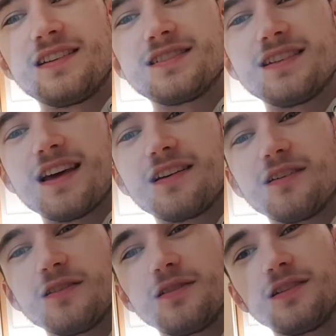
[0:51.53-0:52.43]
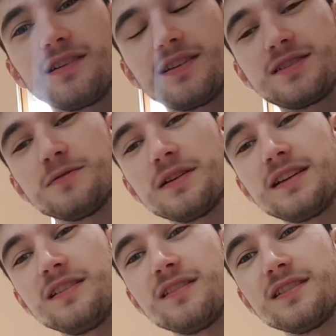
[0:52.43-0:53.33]
It's a Lego. It's
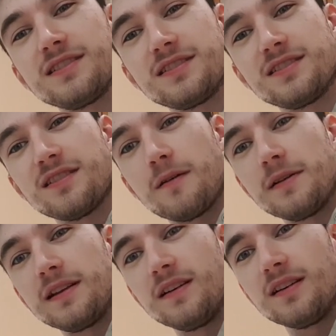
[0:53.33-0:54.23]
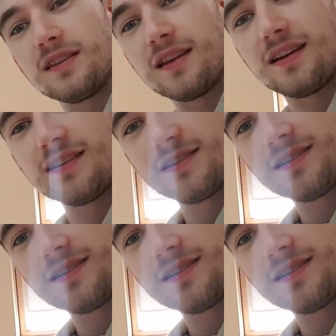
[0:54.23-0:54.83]
really nice. I really like that.